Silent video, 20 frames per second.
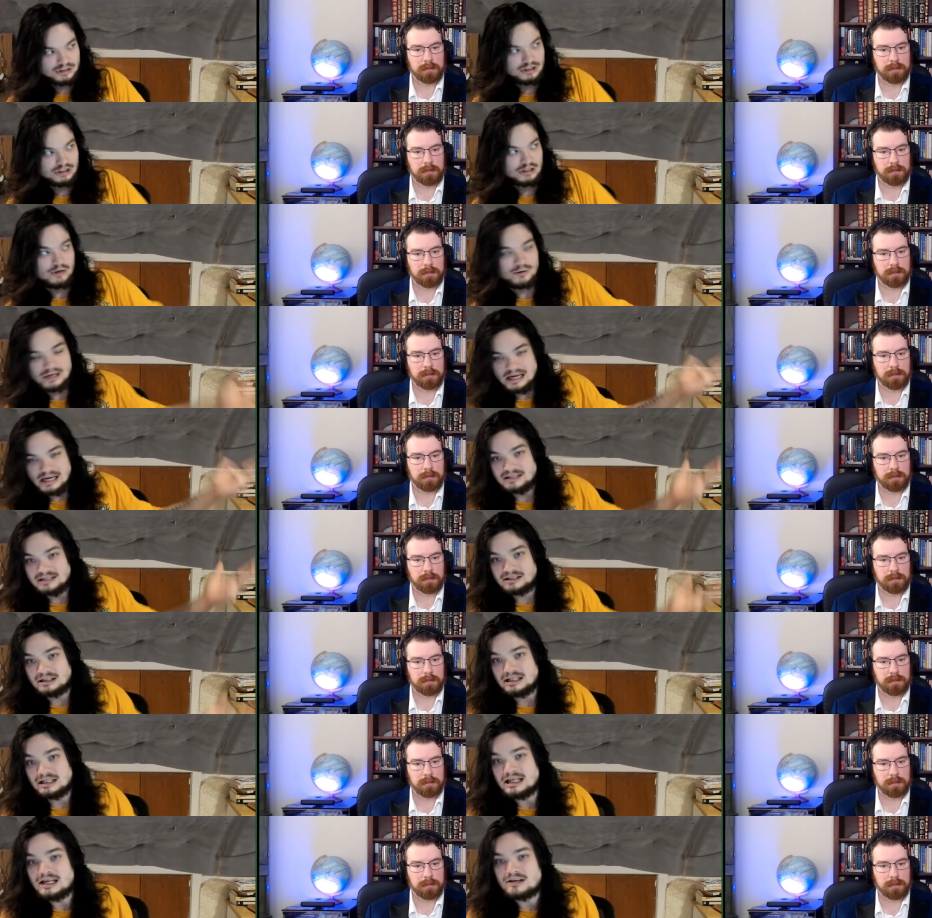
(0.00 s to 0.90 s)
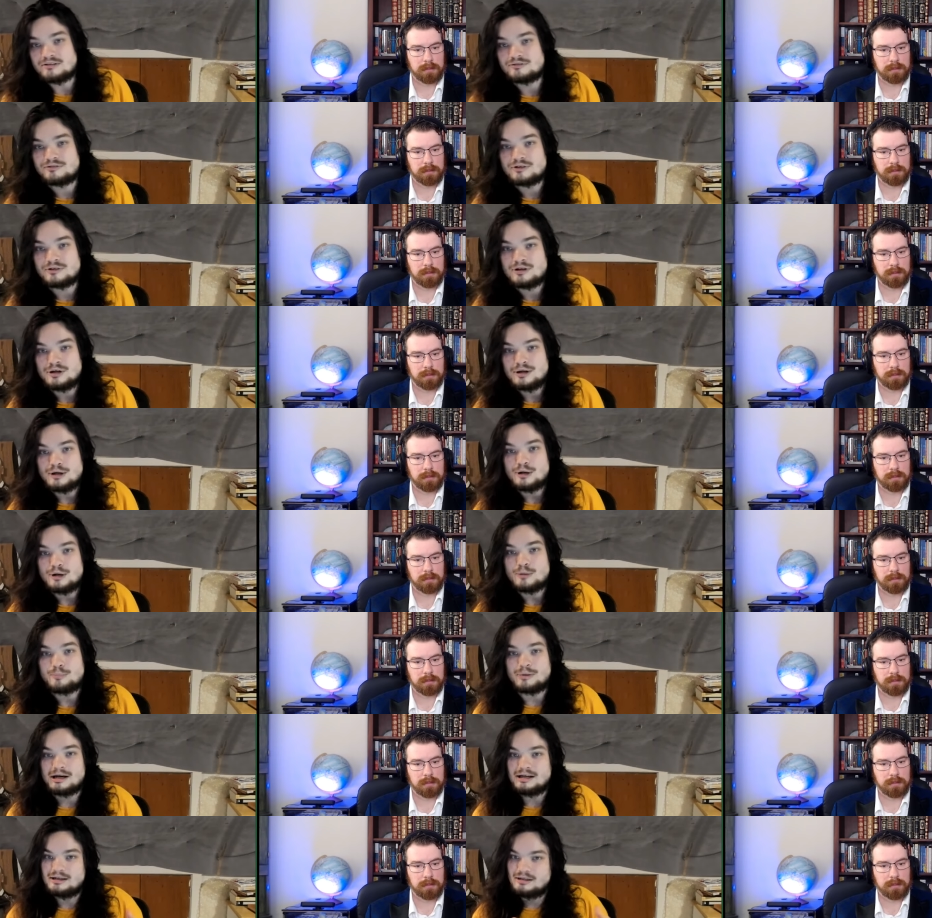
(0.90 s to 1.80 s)
Speaker 1: no, he had to leave.
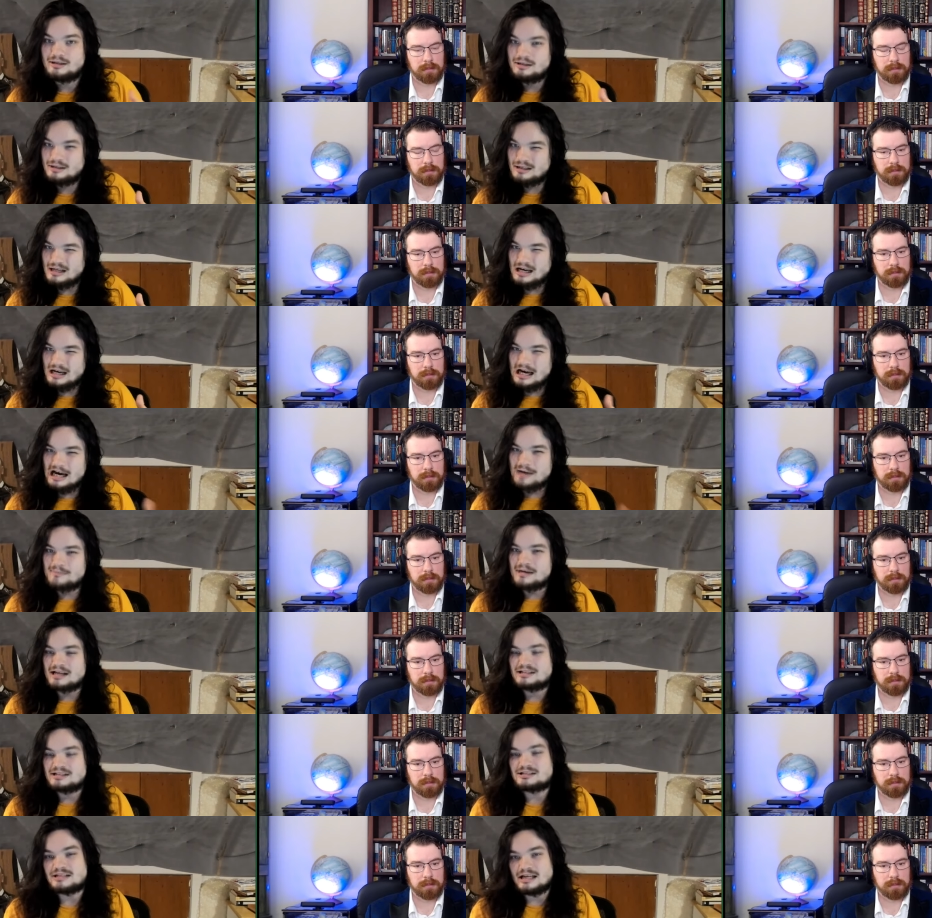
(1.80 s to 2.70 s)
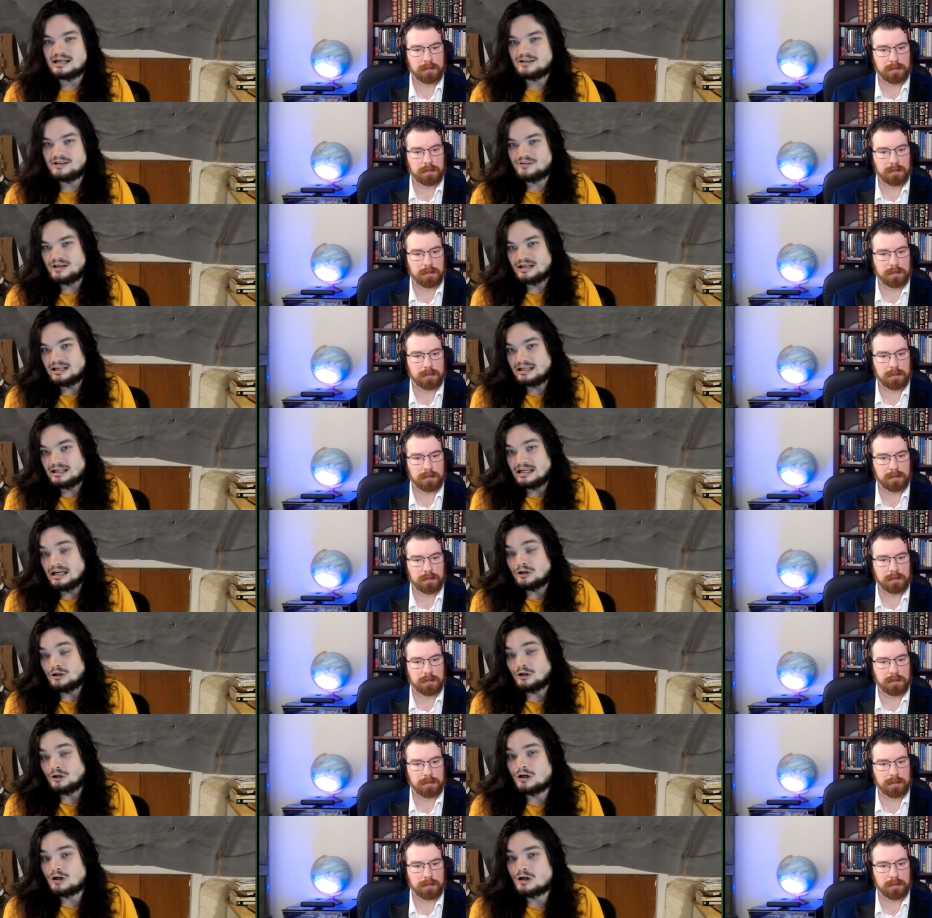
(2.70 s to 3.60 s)
But I'm not saying that he
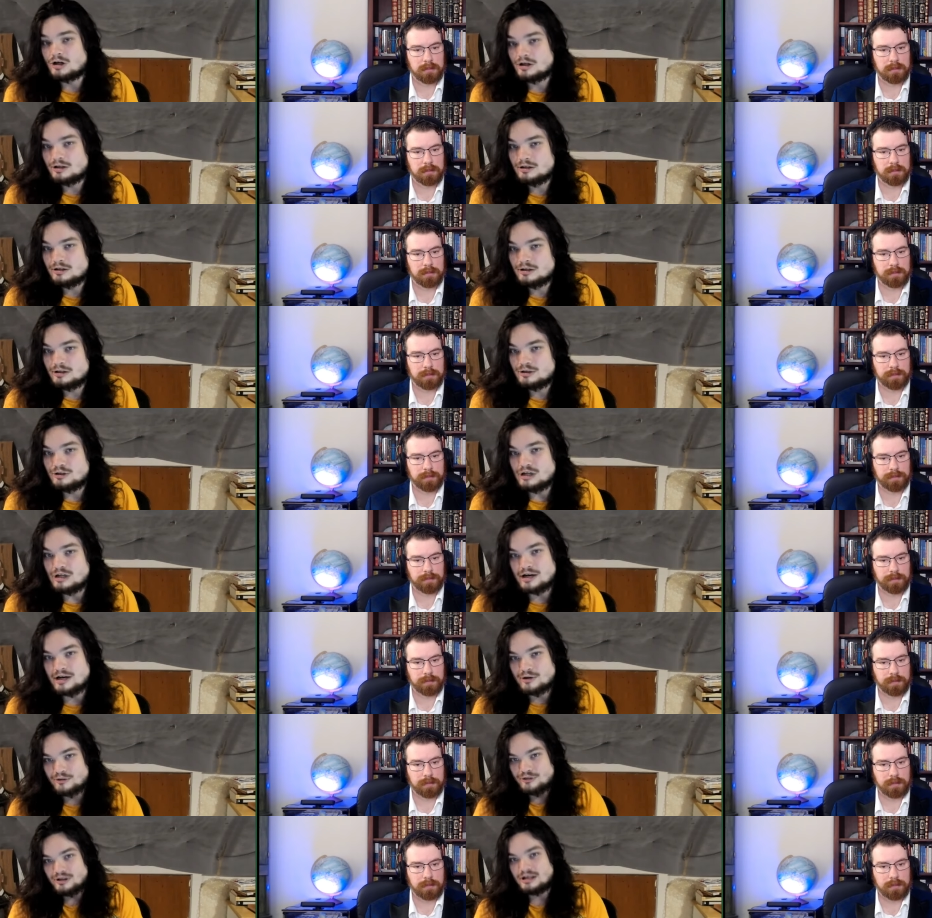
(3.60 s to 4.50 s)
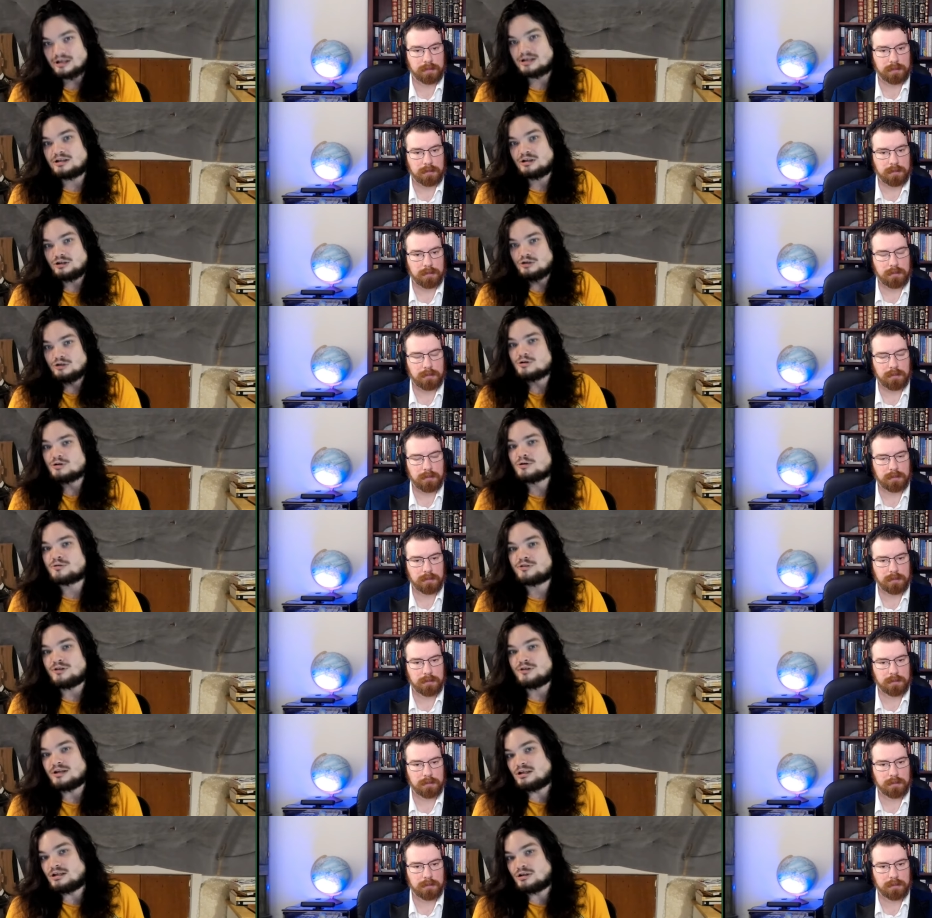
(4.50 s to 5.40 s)
can't learn. I don't think you
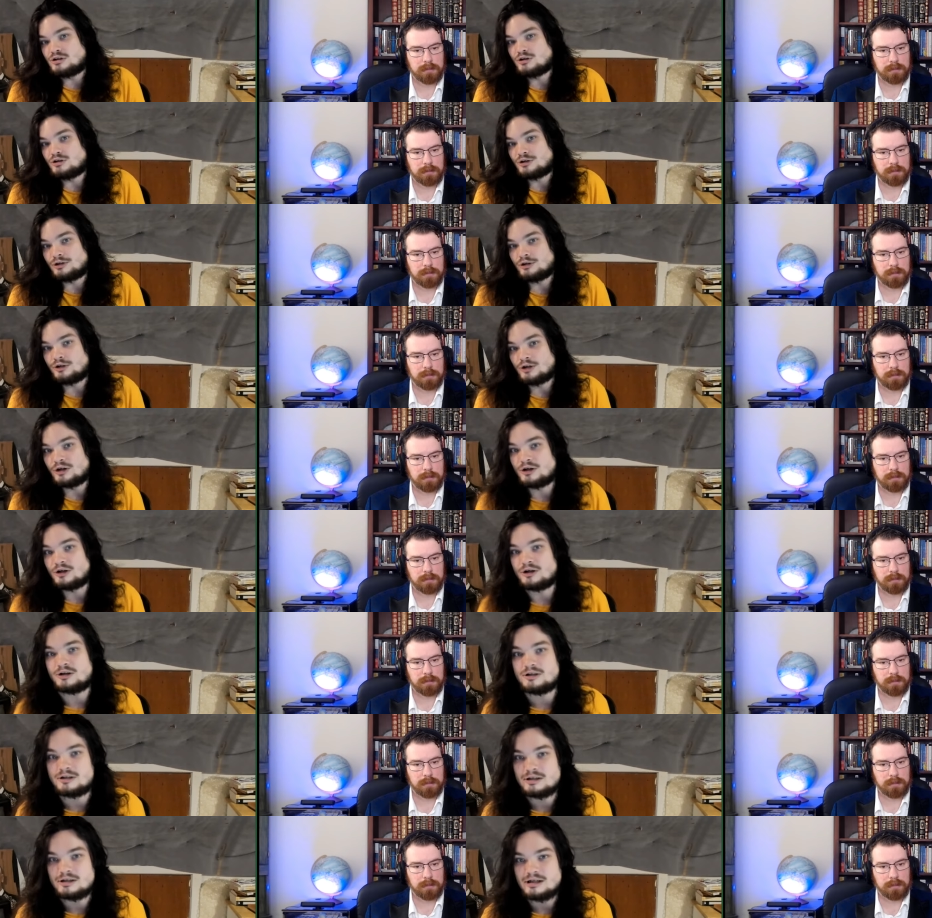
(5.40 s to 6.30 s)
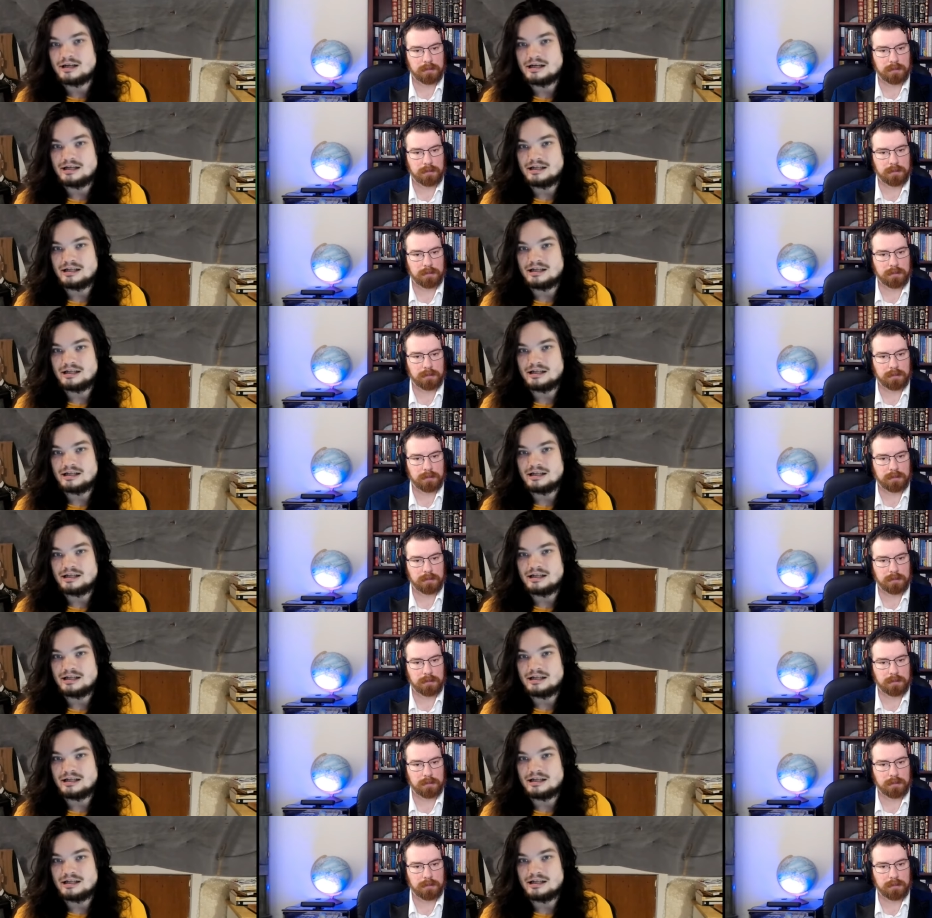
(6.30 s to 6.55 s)
don't think he couldn't learn.